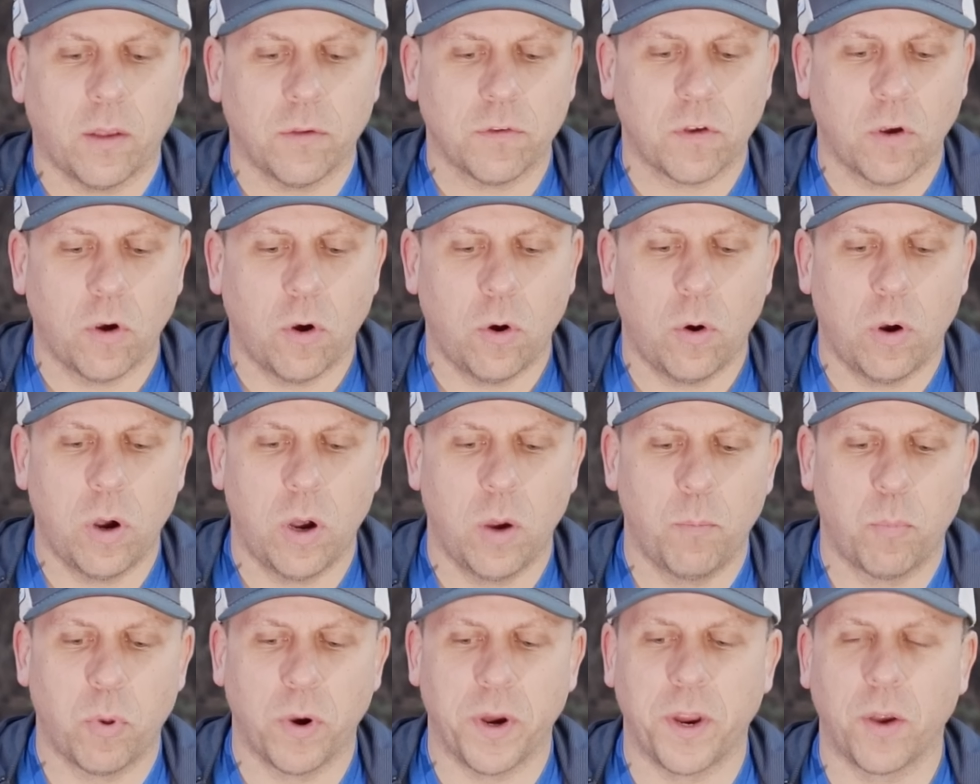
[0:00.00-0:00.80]
also
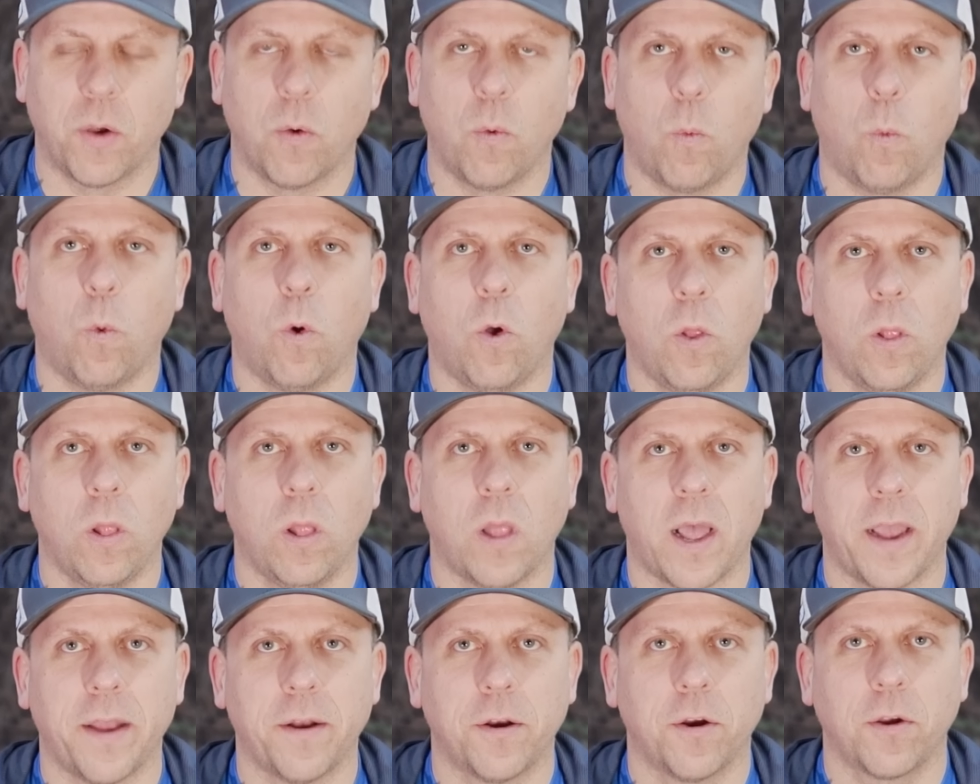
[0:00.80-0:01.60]
bring wool
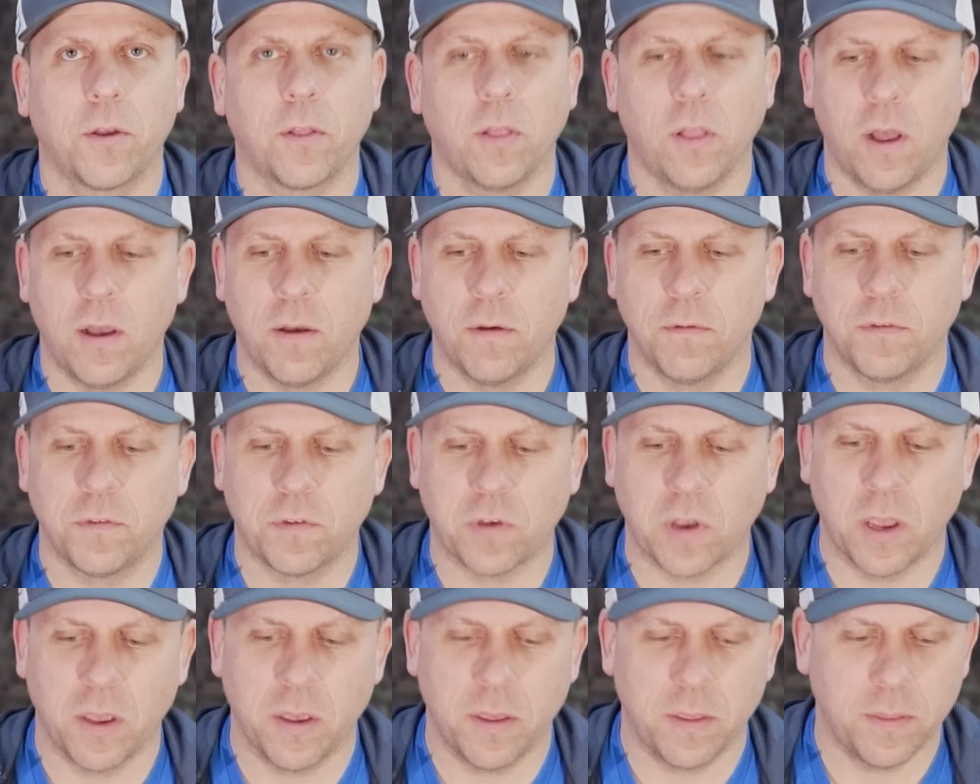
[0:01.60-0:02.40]
liner
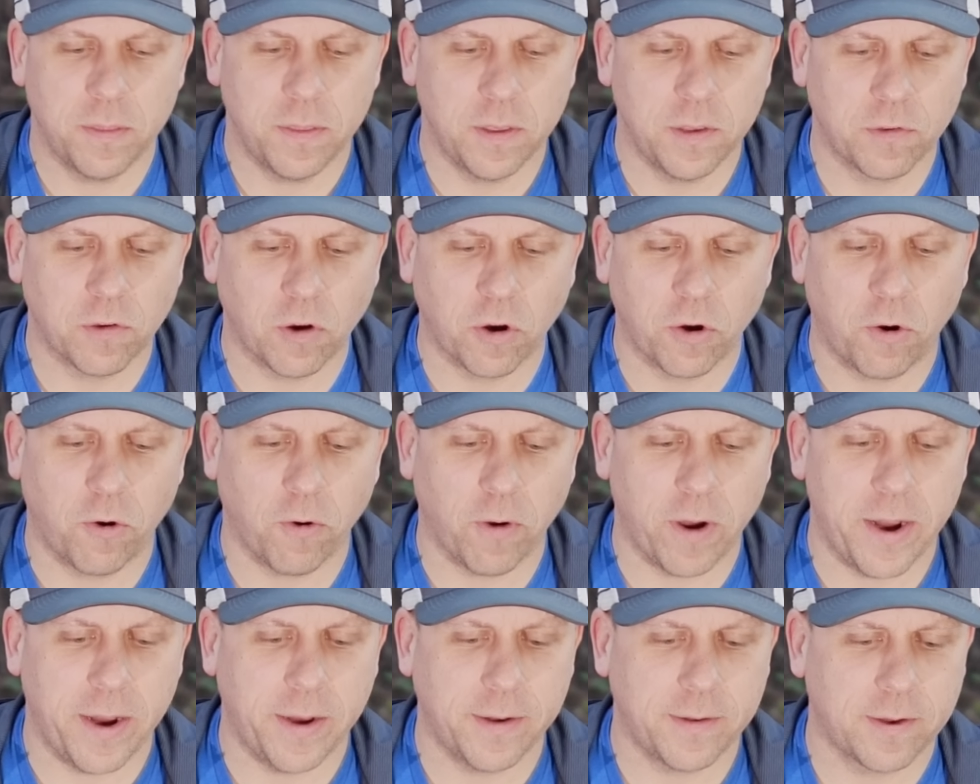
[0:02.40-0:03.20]
gloves. These are
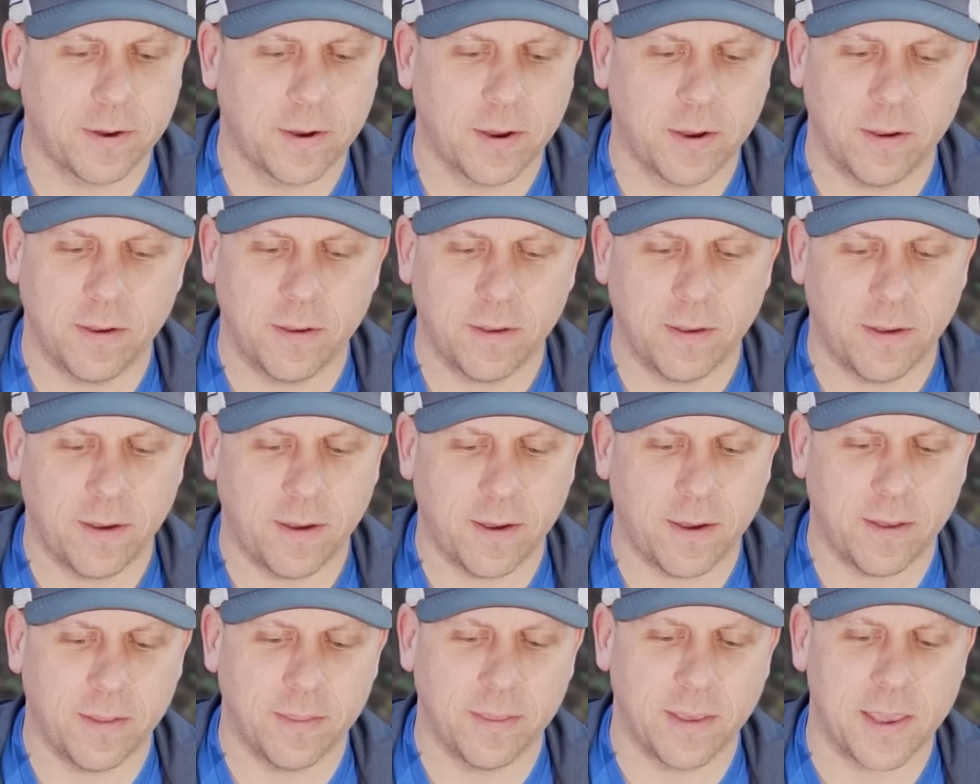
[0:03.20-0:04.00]
great.
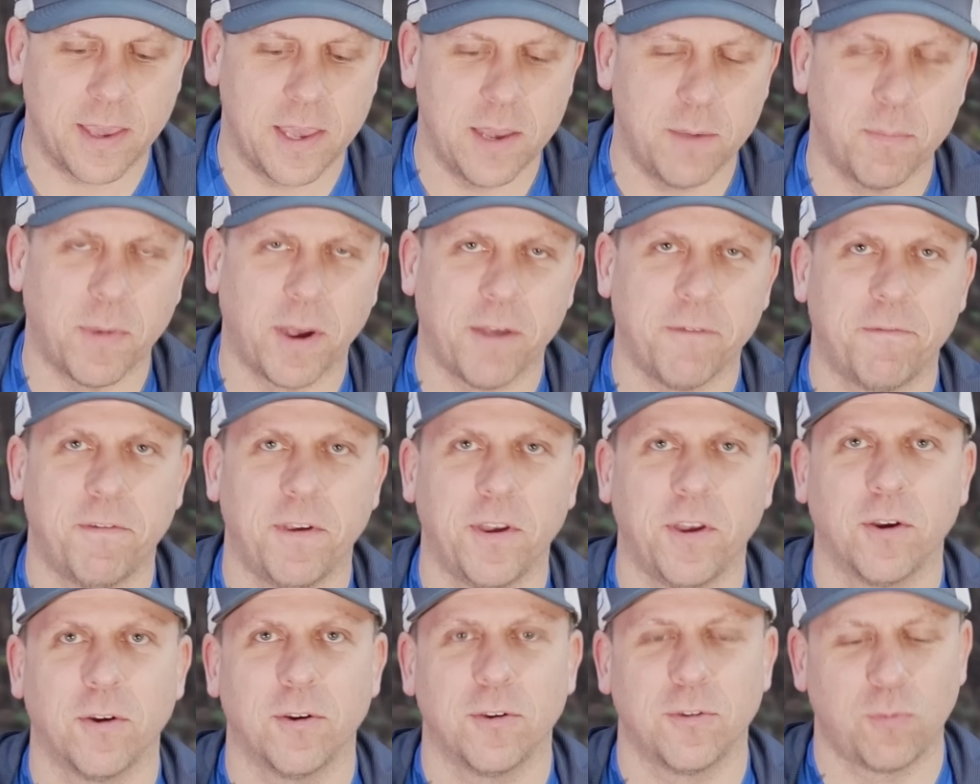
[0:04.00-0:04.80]
Uh, they keep my
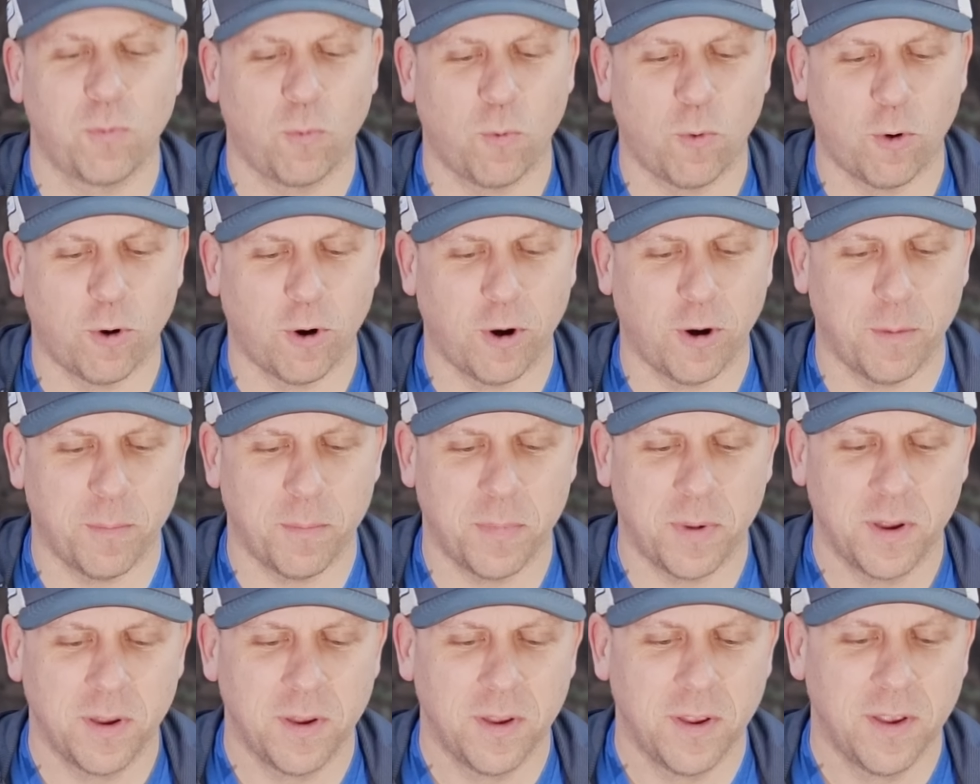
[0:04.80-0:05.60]
fingers warm.